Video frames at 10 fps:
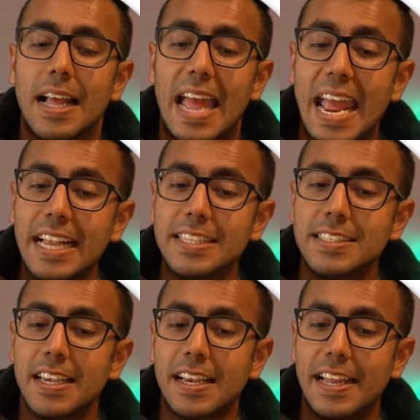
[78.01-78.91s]

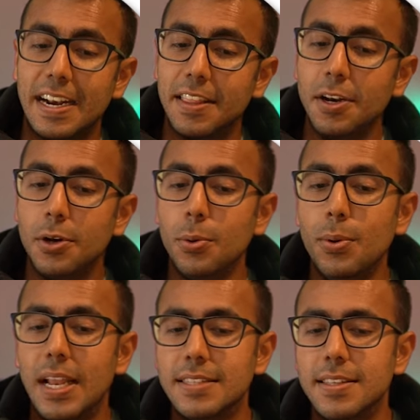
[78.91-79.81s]
x greater than 2
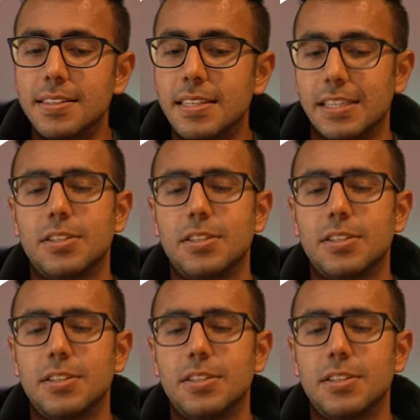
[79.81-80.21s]
less than 6,